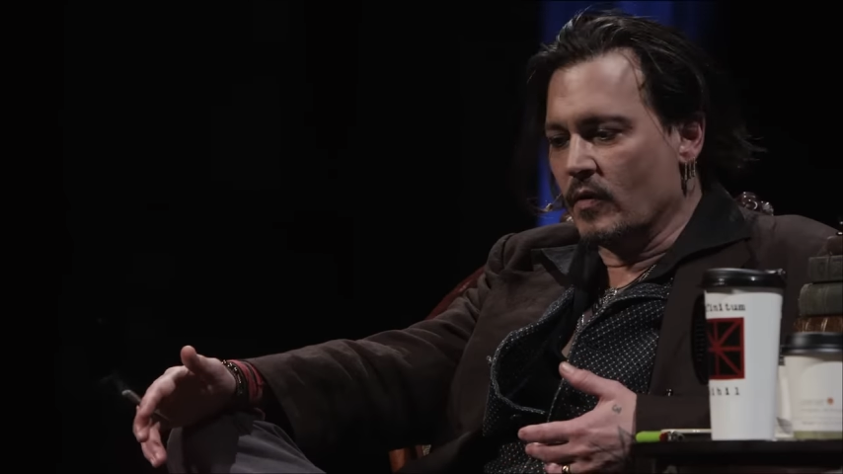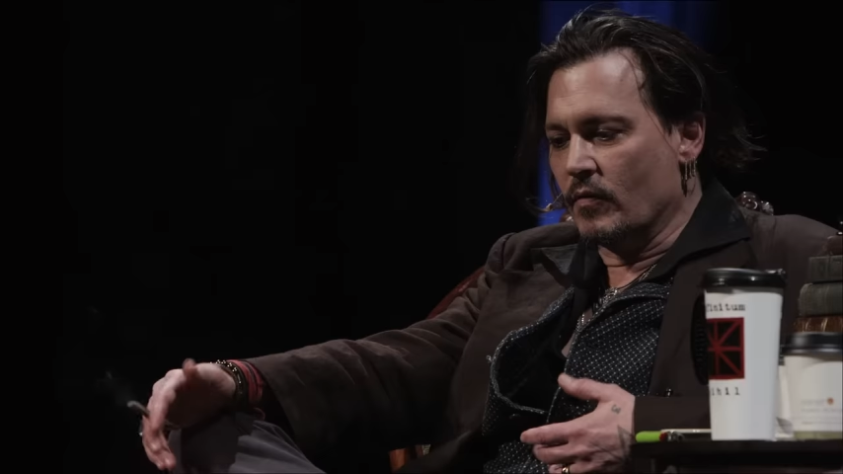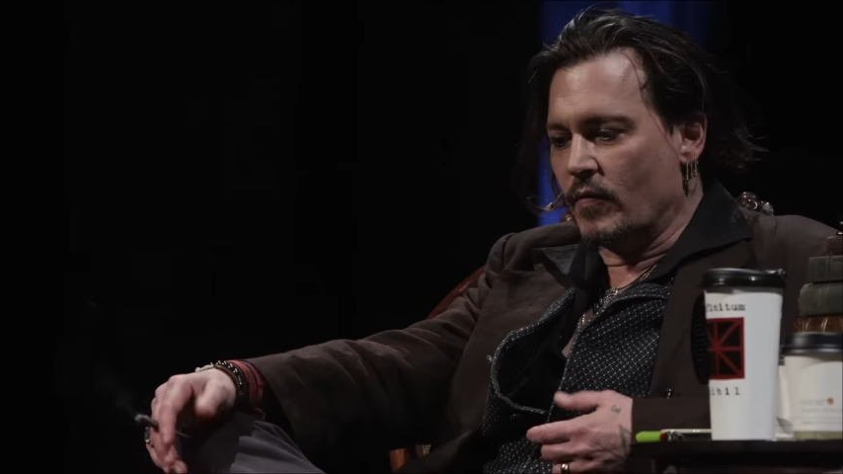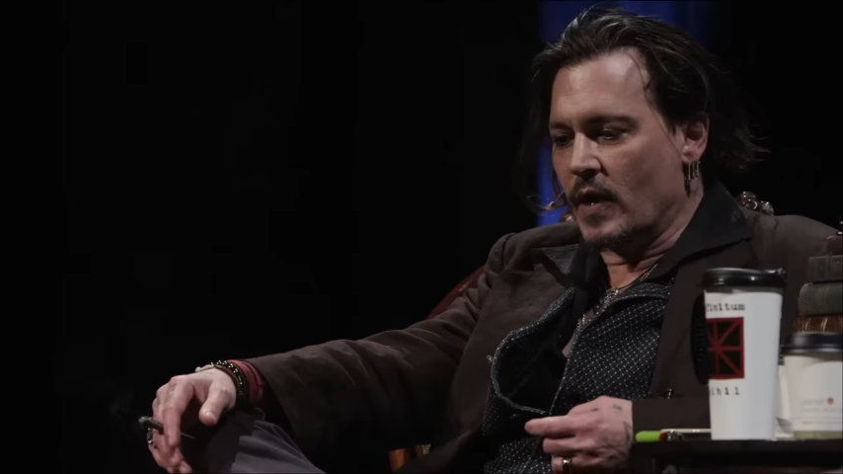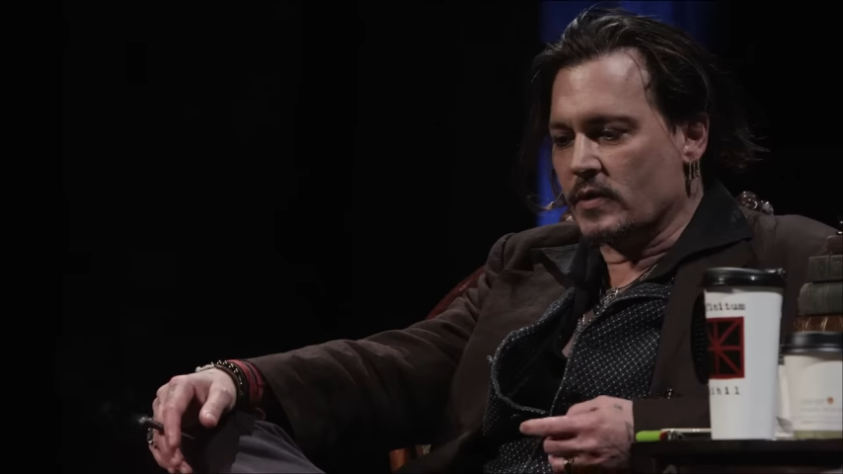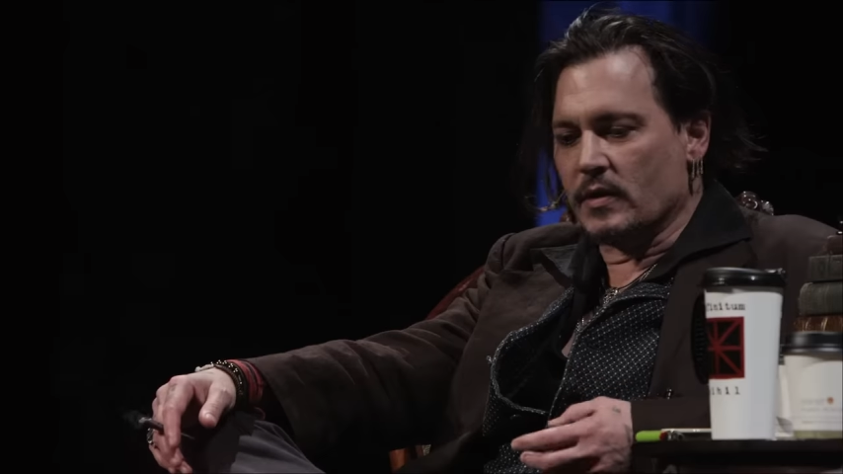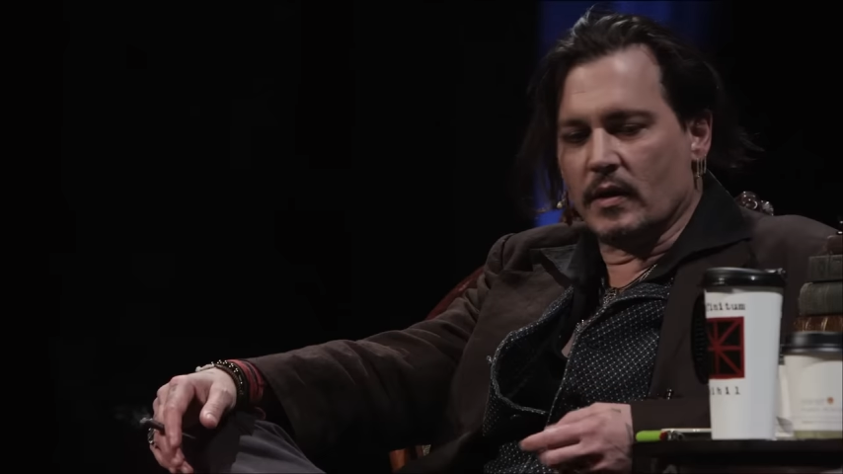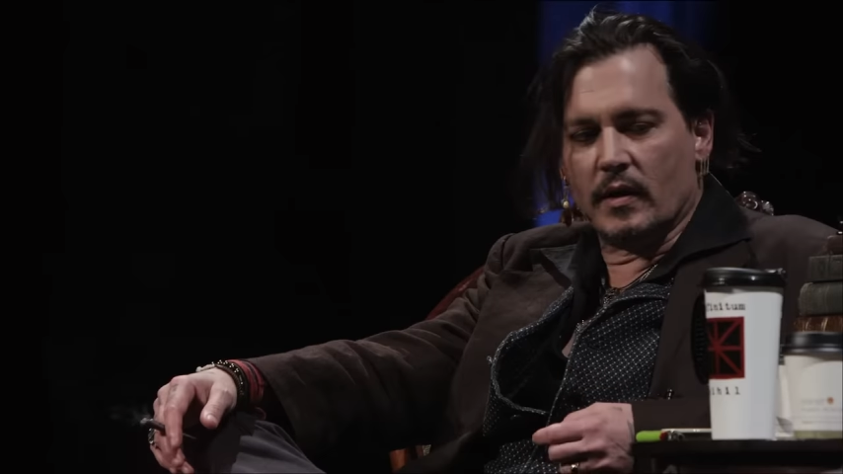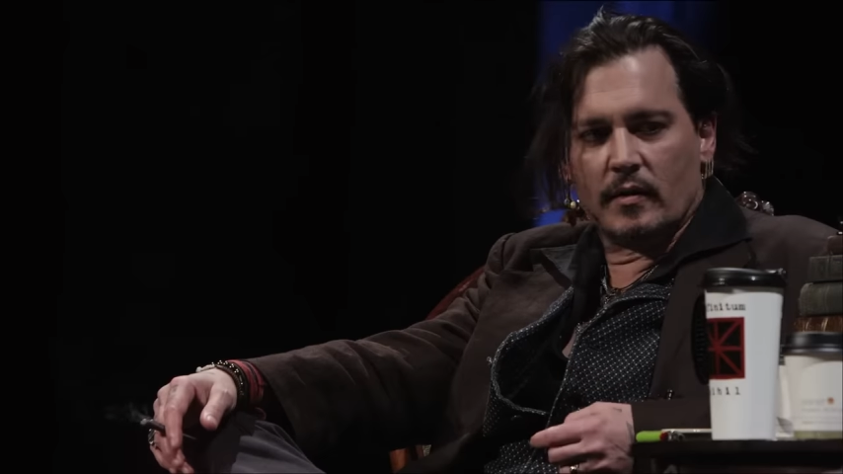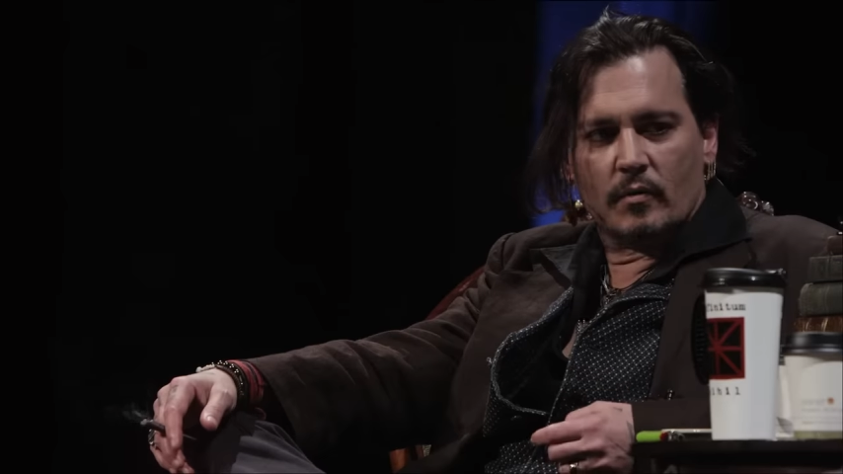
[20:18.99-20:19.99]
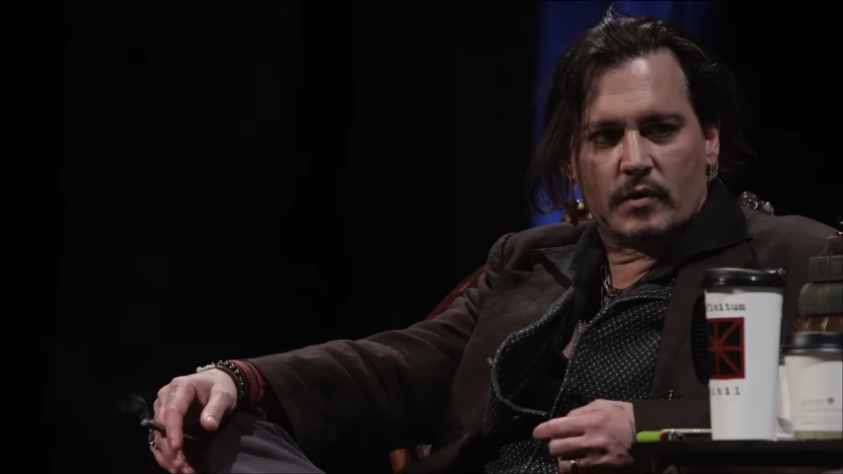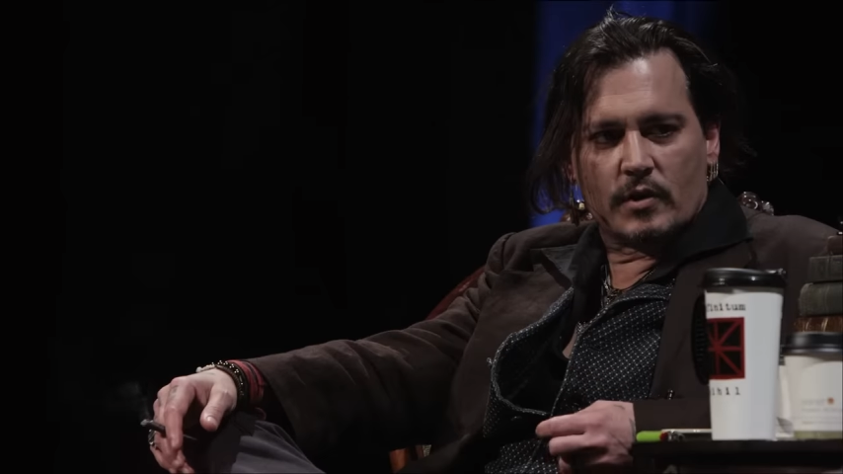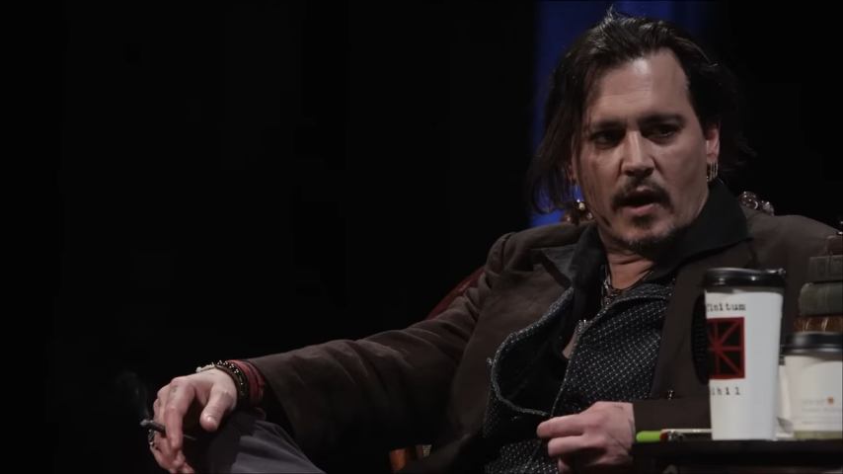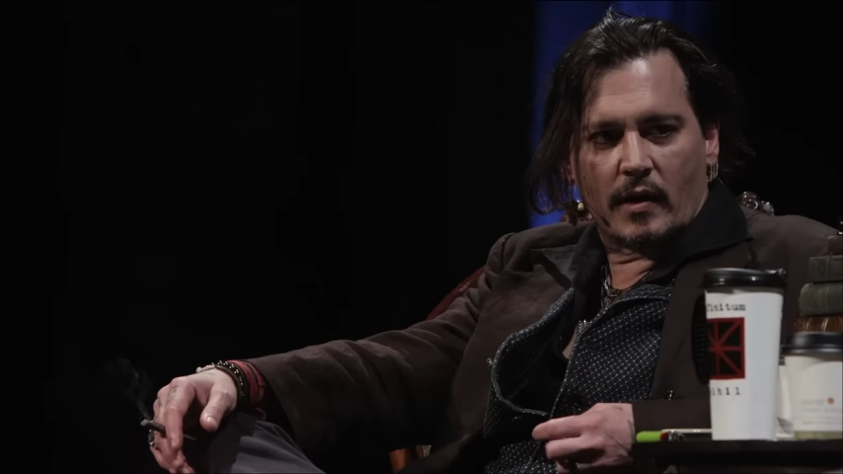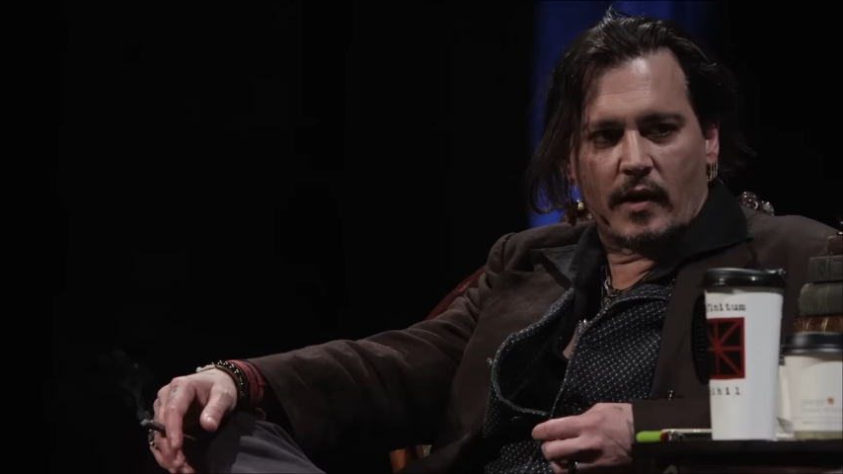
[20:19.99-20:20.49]
fascinated with
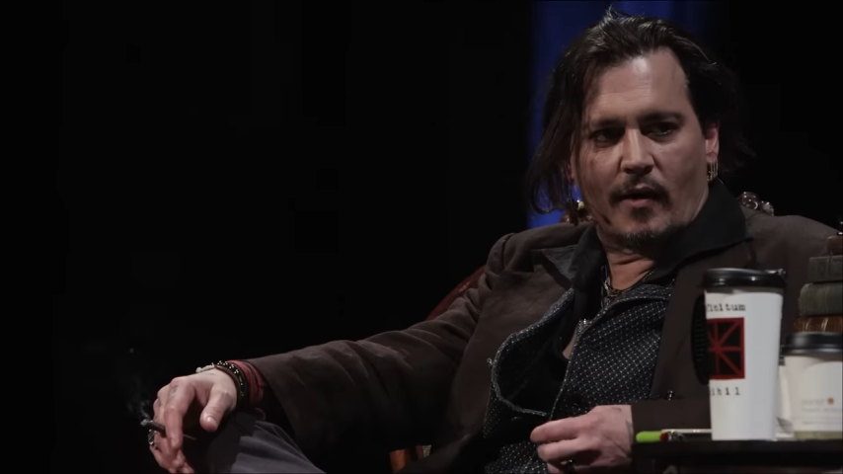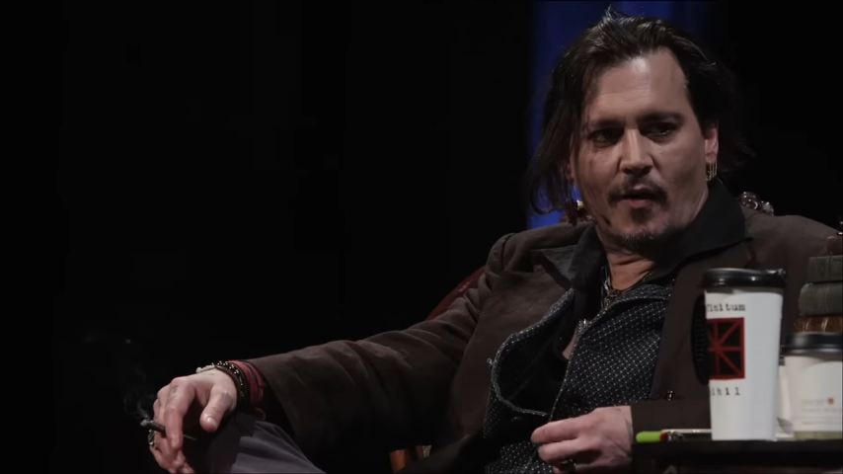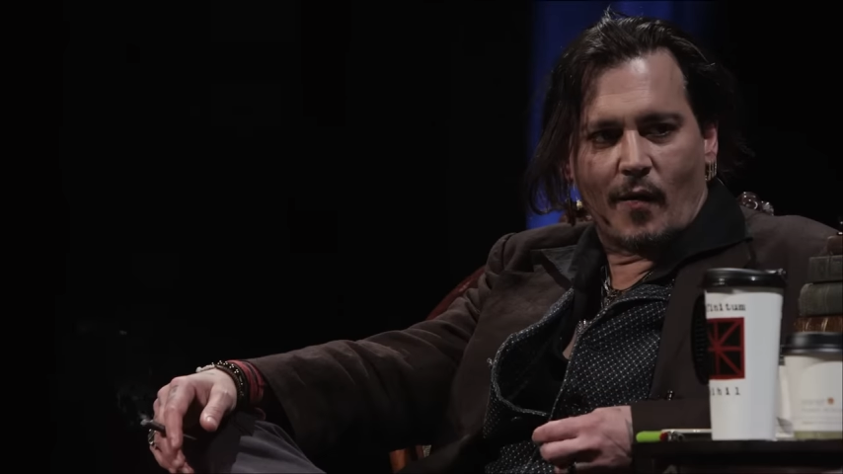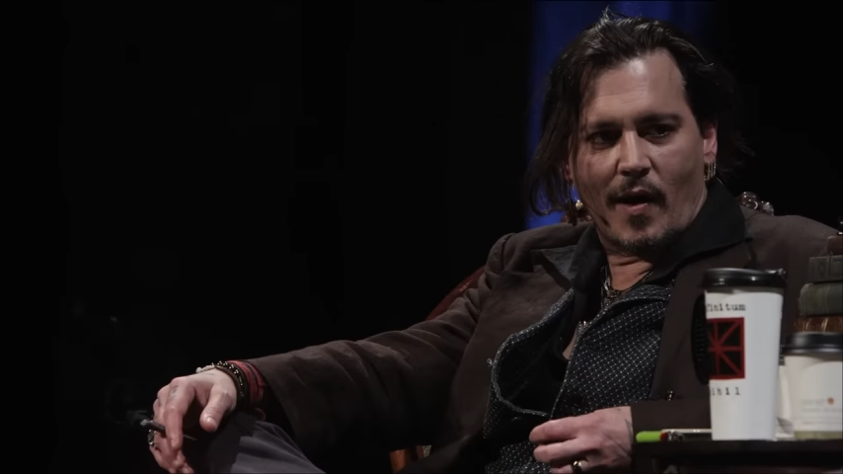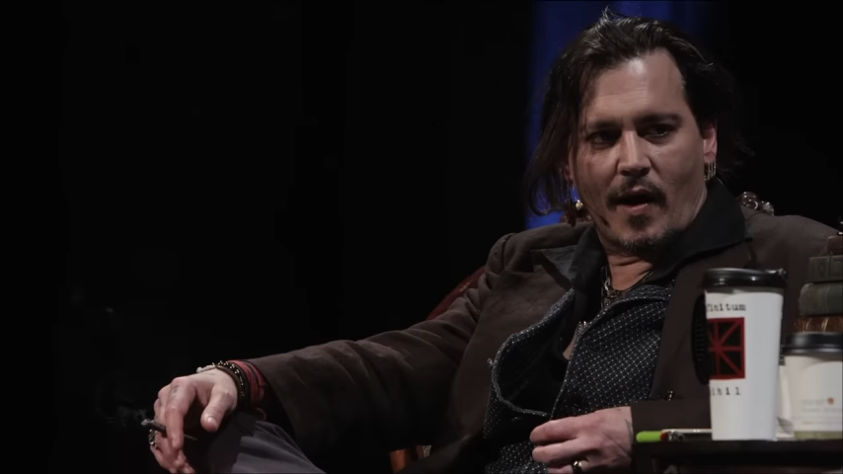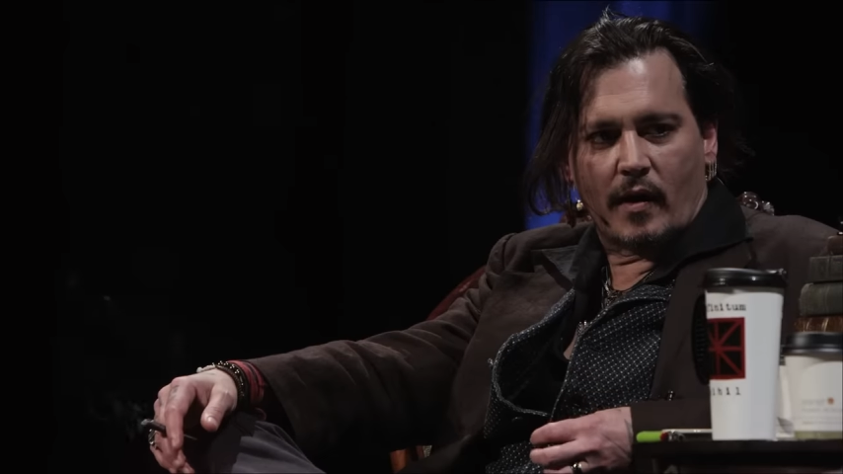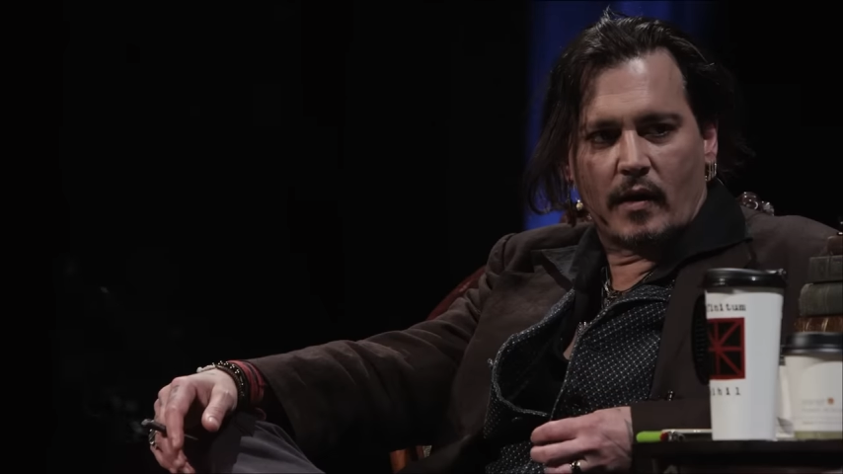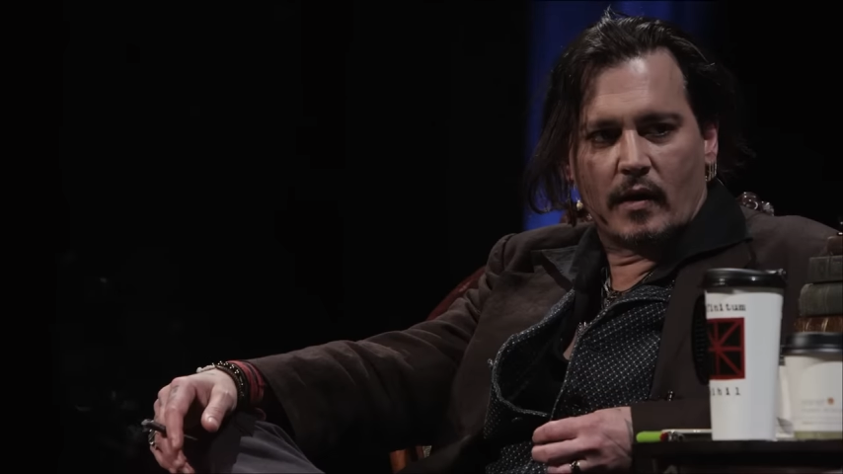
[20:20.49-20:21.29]
Jack Kerouac